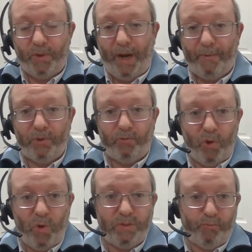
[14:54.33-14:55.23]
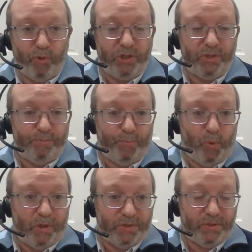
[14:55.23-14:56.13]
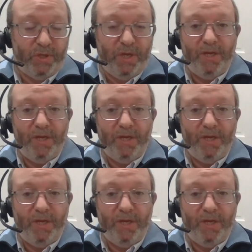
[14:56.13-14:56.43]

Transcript: How are the roads and bridges and ports?